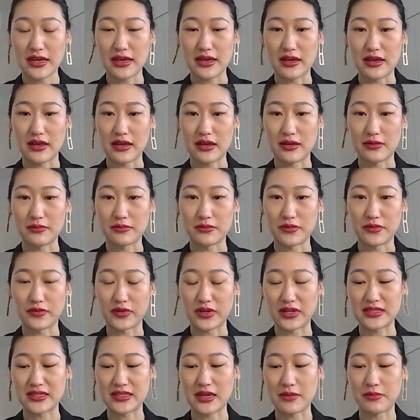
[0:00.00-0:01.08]
For
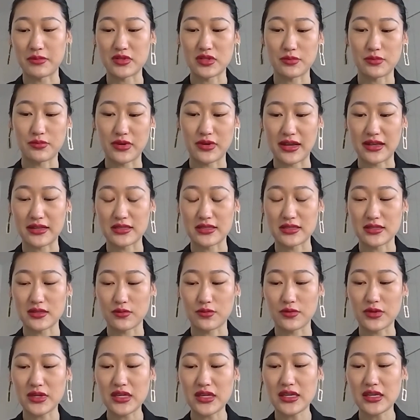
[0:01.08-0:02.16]
example, the brands
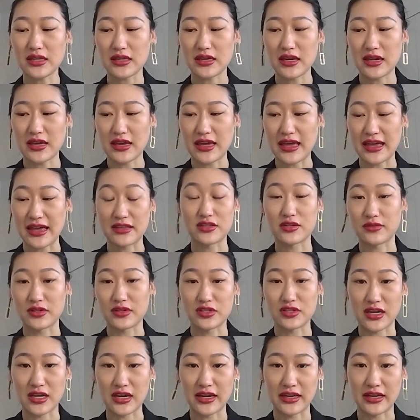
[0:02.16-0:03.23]
we enter in
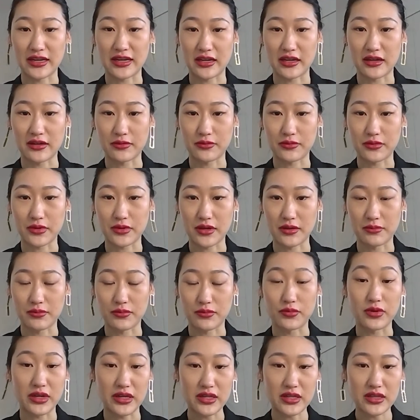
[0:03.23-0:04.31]
China
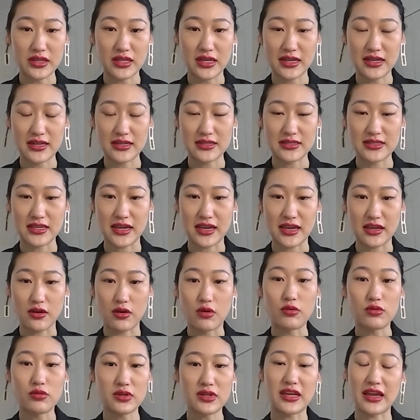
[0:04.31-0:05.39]
with, they
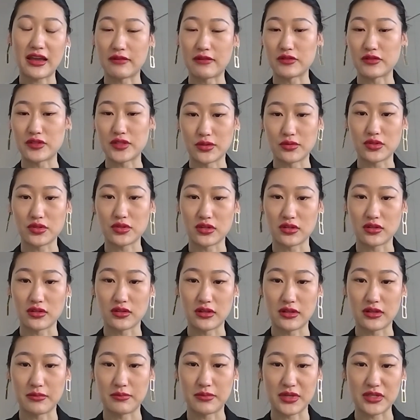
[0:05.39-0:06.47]
only have
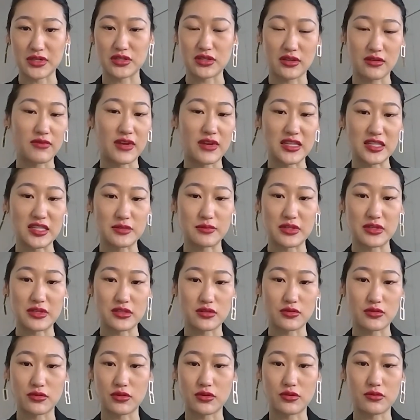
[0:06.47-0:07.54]
social budget investments,
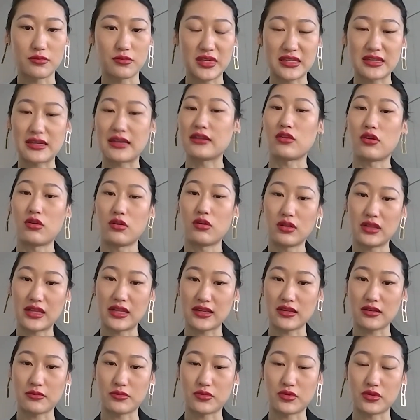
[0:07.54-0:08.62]
so no media at all
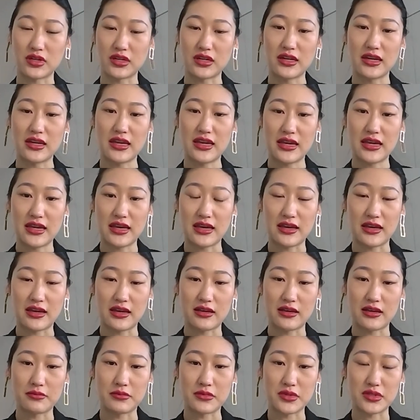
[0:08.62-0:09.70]
anymore.
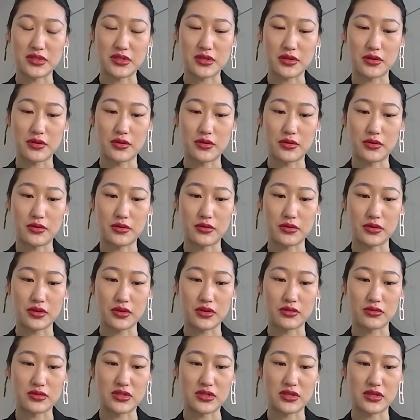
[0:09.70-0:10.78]
So
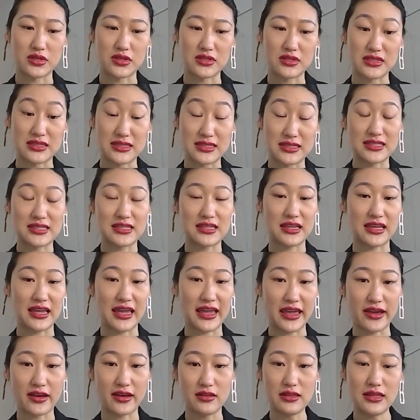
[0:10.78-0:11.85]
the
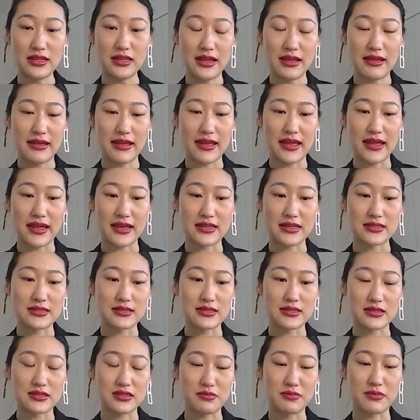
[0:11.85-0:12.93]
scale and
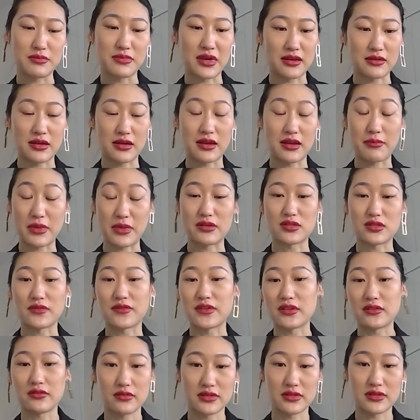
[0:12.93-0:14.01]
the amount of
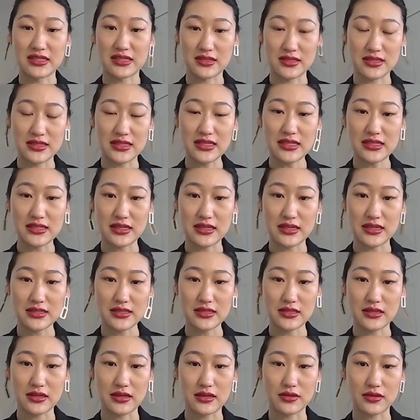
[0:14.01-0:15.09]
influences needed,
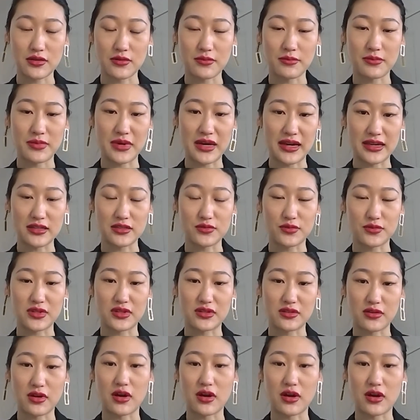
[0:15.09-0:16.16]
combined
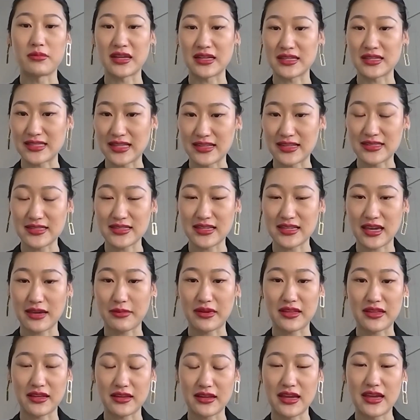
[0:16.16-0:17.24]
with the complex landscape, I
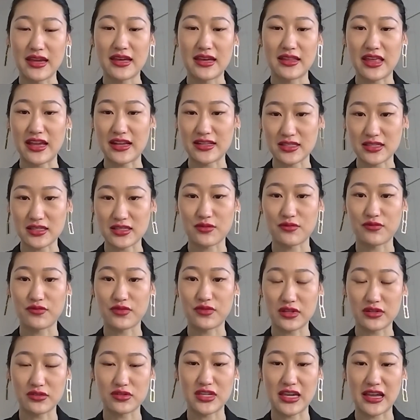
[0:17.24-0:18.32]
think that's a
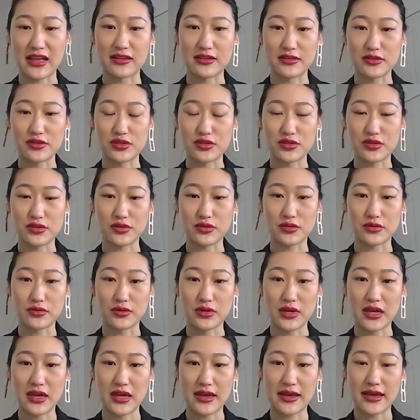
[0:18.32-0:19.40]
real challenge
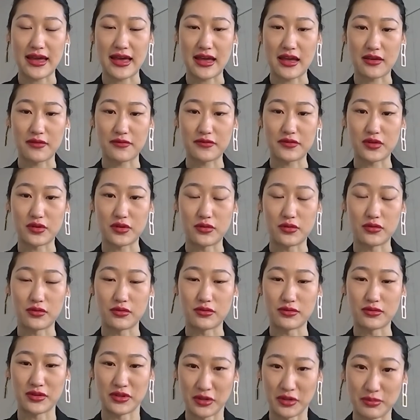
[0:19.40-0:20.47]
to have the
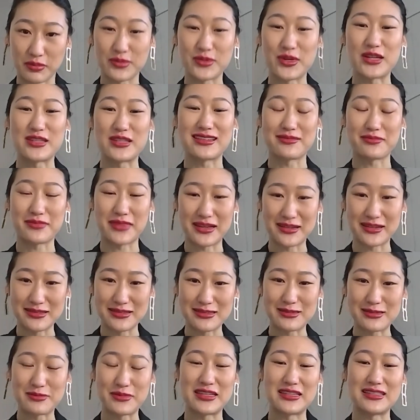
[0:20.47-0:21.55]
whole project
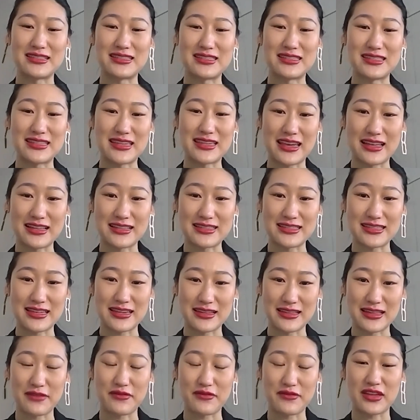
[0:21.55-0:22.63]
management and
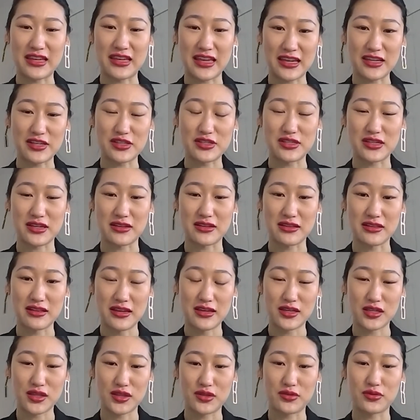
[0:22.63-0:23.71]
navigation
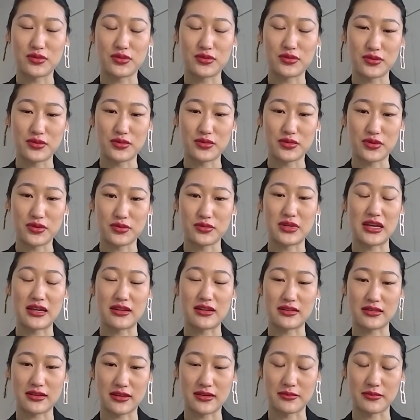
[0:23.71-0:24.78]
through
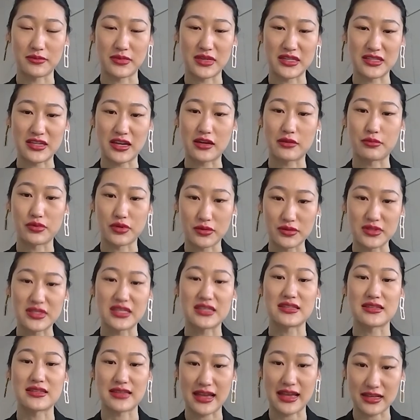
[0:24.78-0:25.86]
that entire
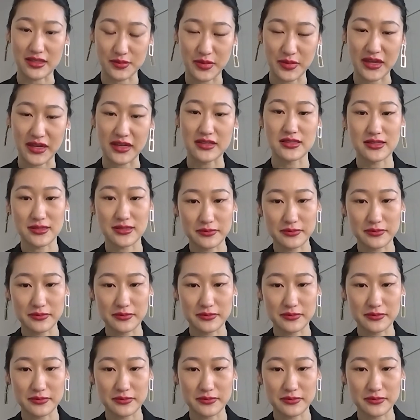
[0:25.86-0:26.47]
process and aspect.